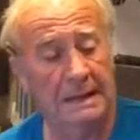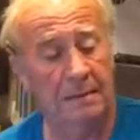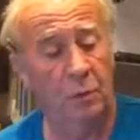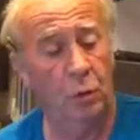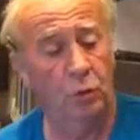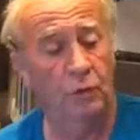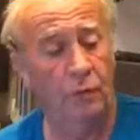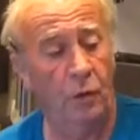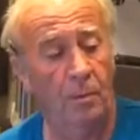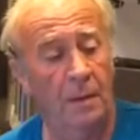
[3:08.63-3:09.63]
the mould
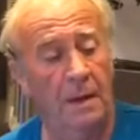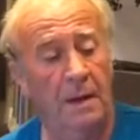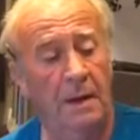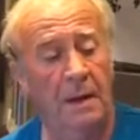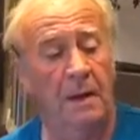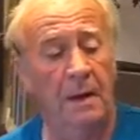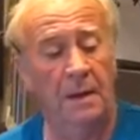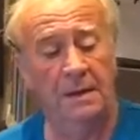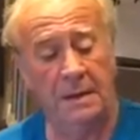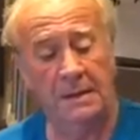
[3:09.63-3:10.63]
from
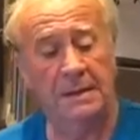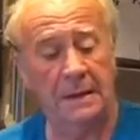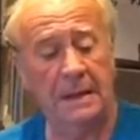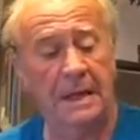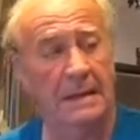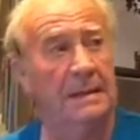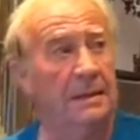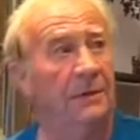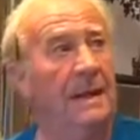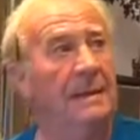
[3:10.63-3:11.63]
this to cast the
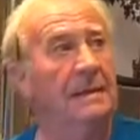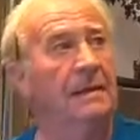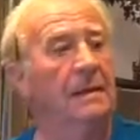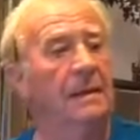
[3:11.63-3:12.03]
resin.